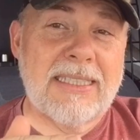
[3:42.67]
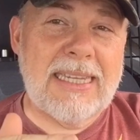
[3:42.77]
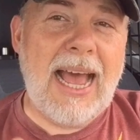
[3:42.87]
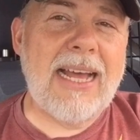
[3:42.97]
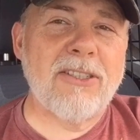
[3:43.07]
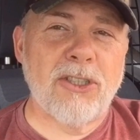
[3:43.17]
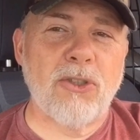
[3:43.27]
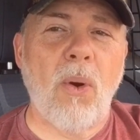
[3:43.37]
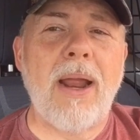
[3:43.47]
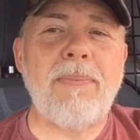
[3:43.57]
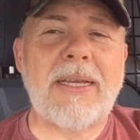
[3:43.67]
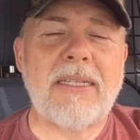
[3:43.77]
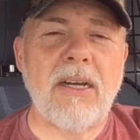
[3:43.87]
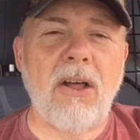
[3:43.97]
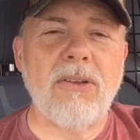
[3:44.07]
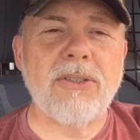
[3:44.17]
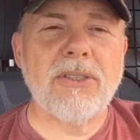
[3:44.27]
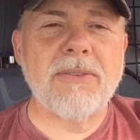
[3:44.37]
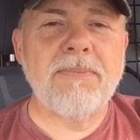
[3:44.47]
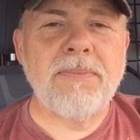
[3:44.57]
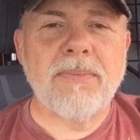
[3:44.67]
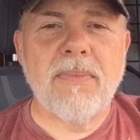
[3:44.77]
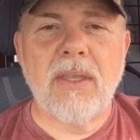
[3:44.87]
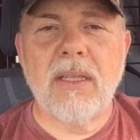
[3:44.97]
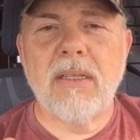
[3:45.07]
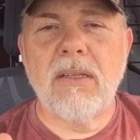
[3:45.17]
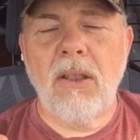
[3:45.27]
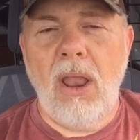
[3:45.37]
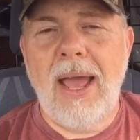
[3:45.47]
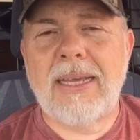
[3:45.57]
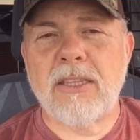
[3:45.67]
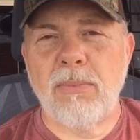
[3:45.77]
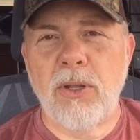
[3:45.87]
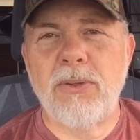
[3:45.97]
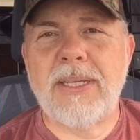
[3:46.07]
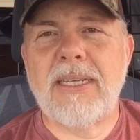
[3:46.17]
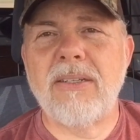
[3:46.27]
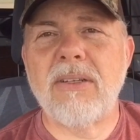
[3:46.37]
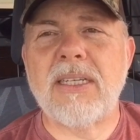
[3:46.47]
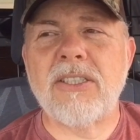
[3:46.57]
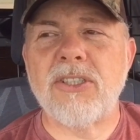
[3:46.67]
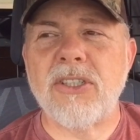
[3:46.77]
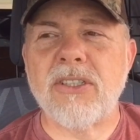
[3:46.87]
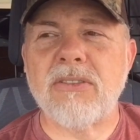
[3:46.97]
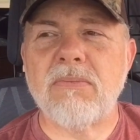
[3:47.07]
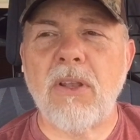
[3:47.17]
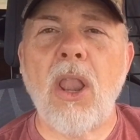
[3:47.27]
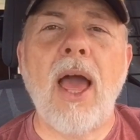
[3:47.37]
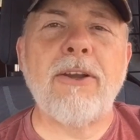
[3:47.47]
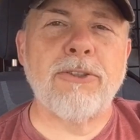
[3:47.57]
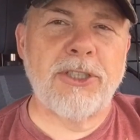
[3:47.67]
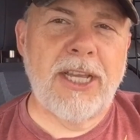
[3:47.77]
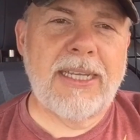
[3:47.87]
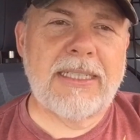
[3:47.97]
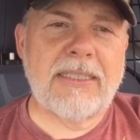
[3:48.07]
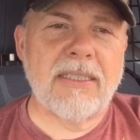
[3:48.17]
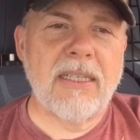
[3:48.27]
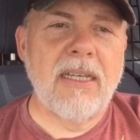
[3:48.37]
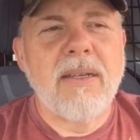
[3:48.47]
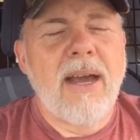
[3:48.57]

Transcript: the side striping colors like the bluegill, it's just lighter shades.